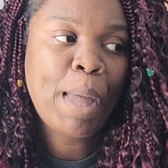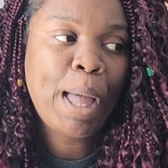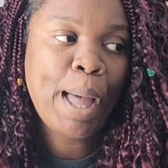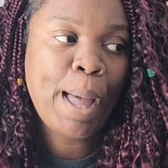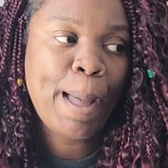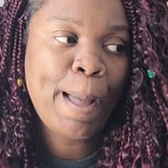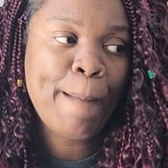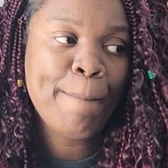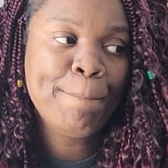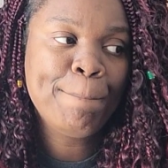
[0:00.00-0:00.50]

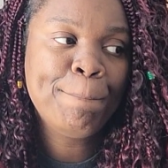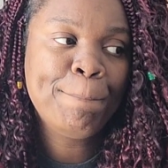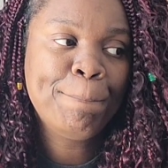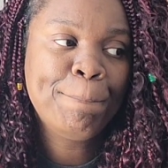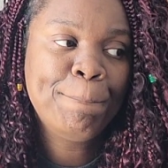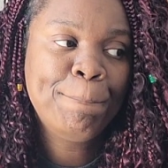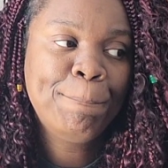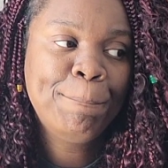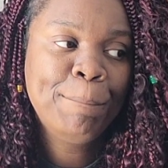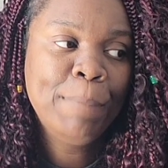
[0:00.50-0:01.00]
Um,
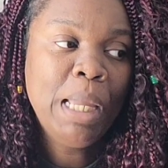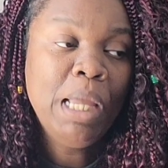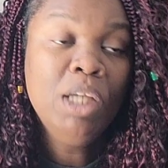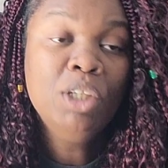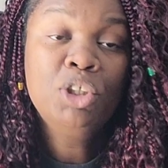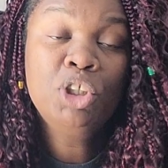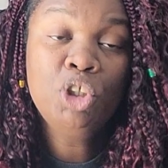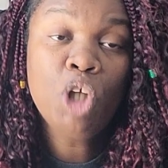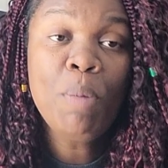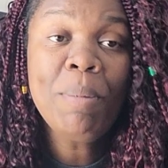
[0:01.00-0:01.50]

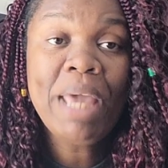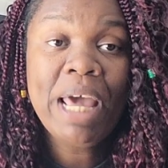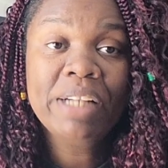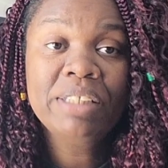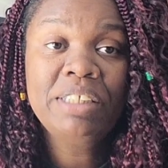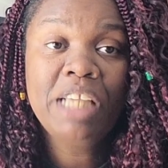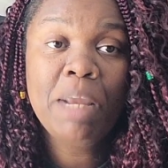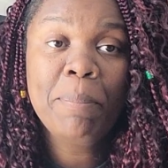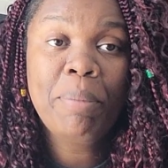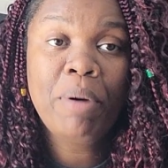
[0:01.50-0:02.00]
she told me how
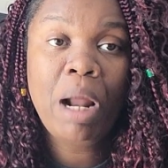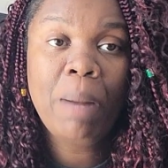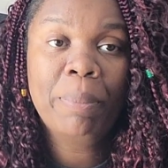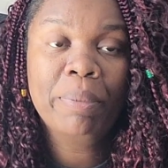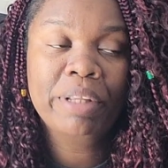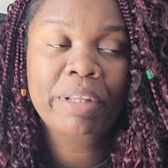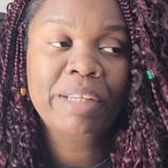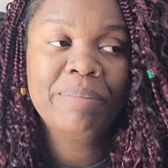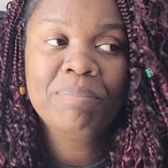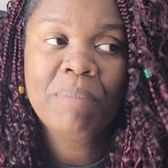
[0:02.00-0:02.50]
to say it
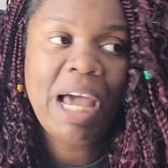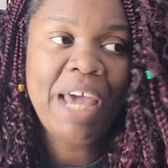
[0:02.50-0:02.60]
properly.